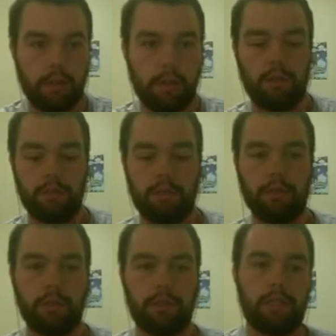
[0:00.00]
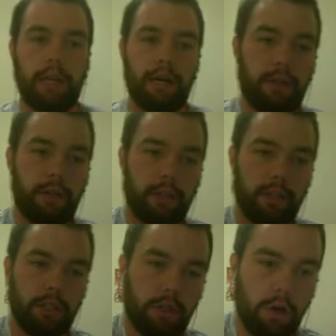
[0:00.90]
So let's see how
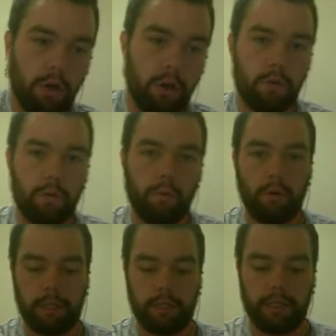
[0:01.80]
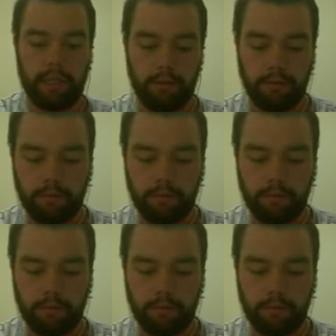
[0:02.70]
this works out.